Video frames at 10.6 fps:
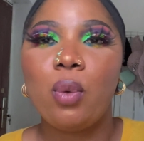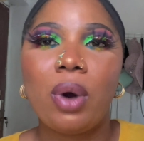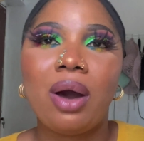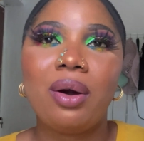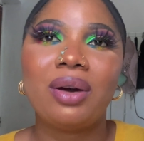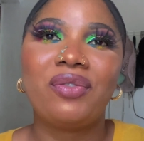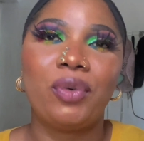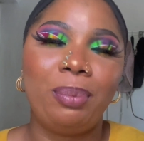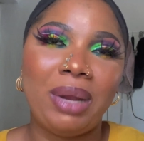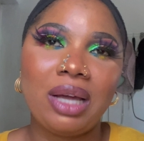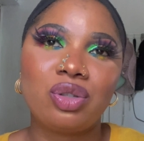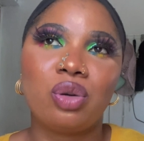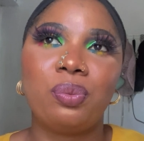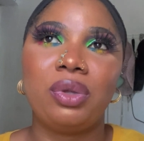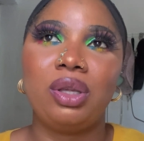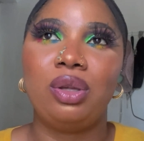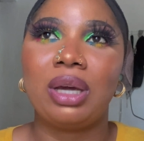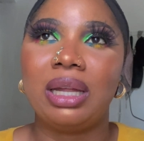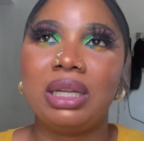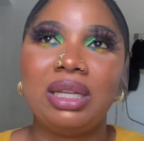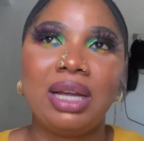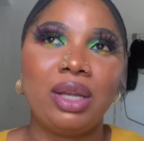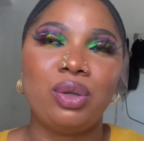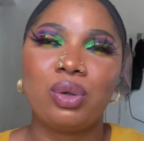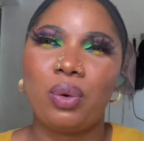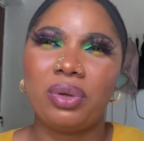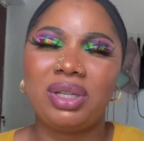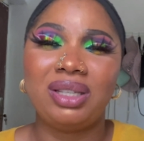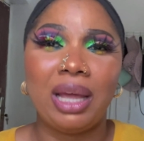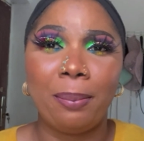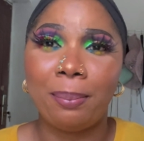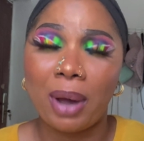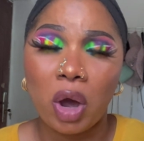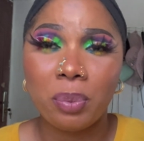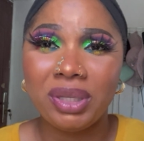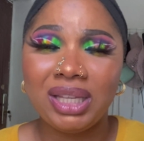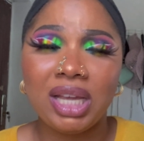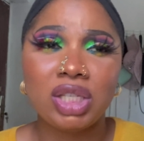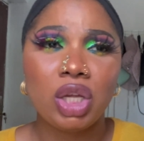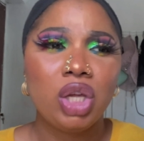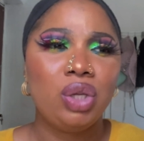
while for black soap you can either use kojic dipalmitate